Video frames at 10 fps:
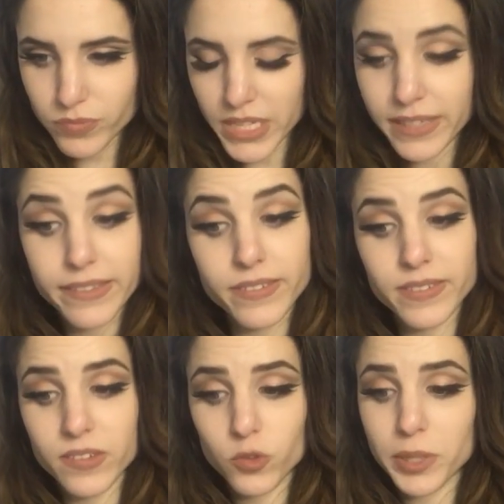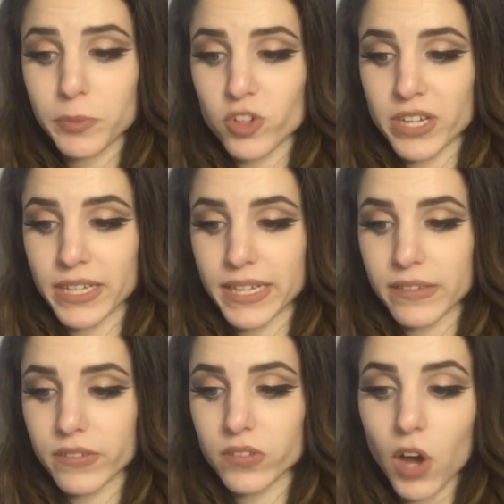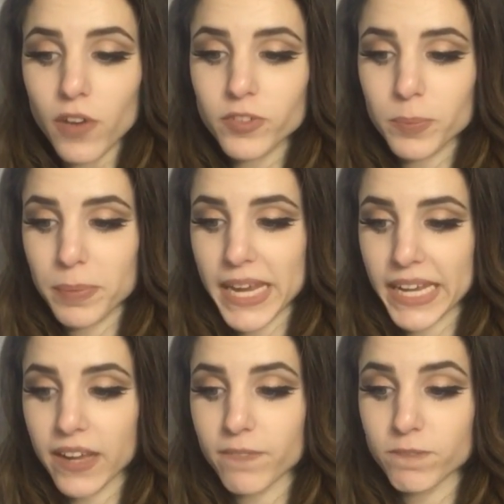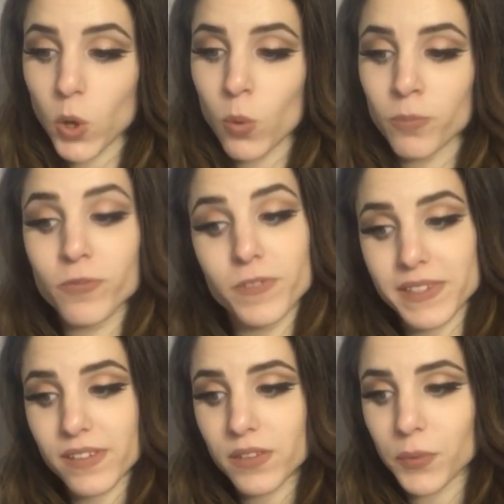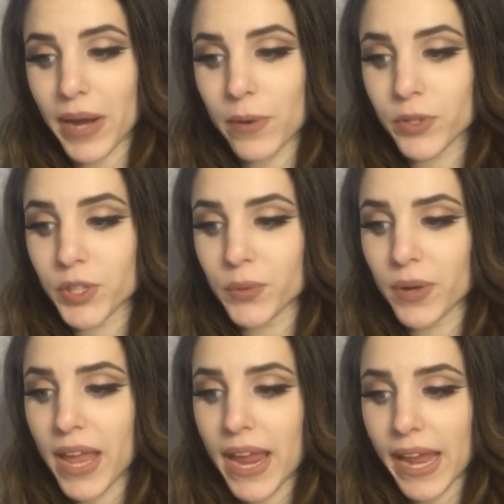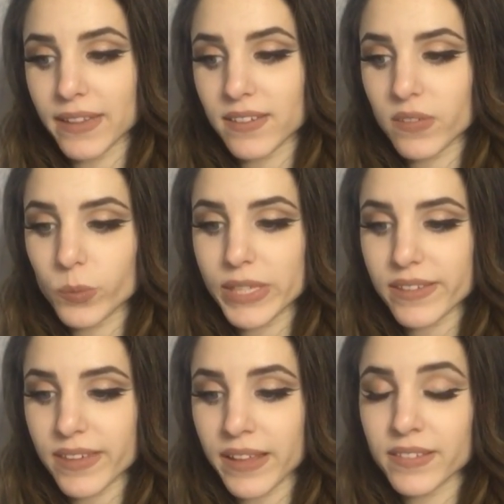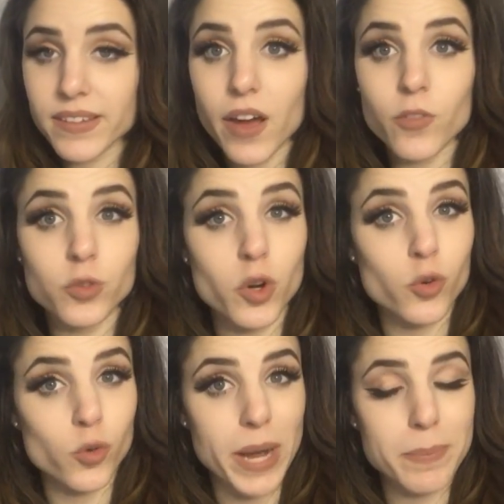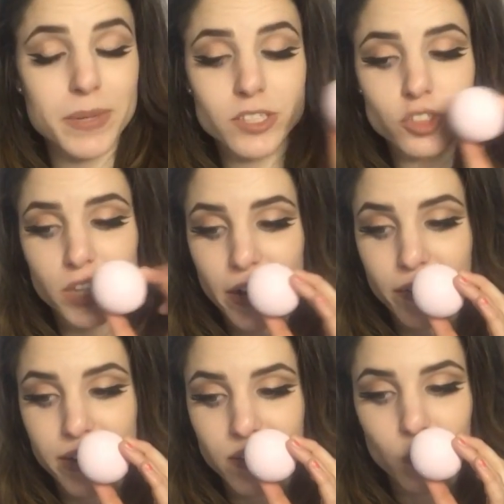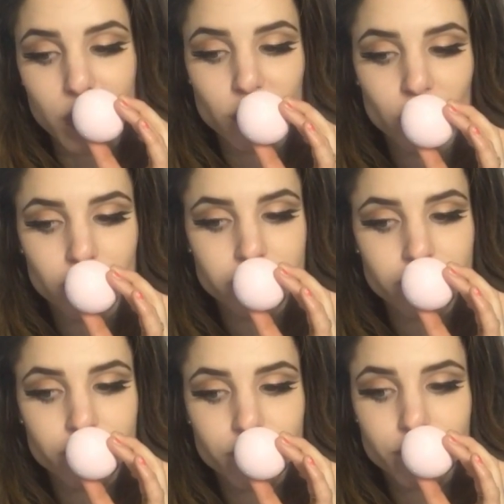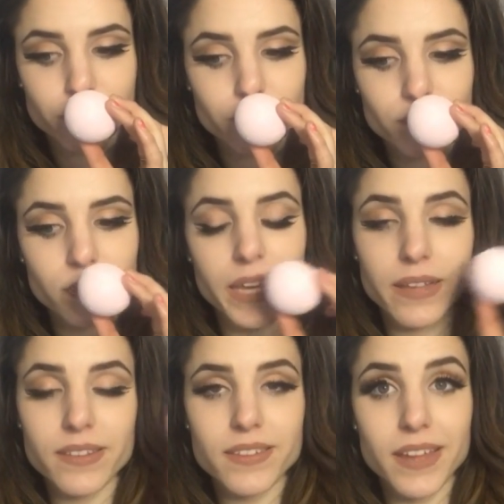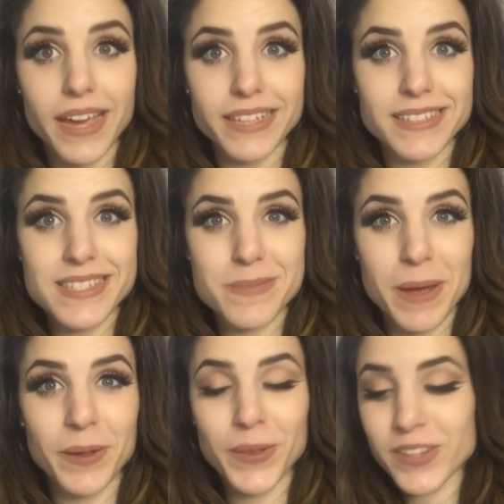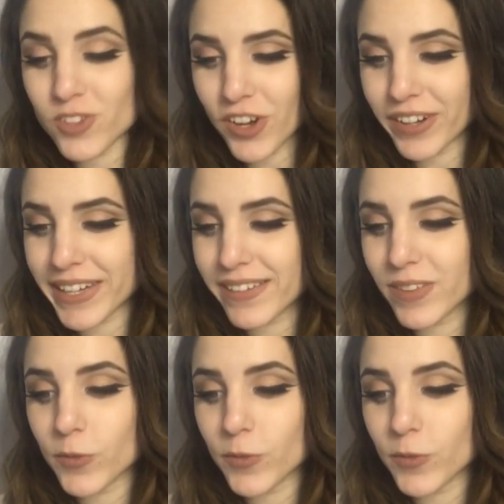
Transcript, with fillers: Its description is soft pink foam fizzes around you and a sweet scent of ripe cherries, which, yes, I can smell the cherries.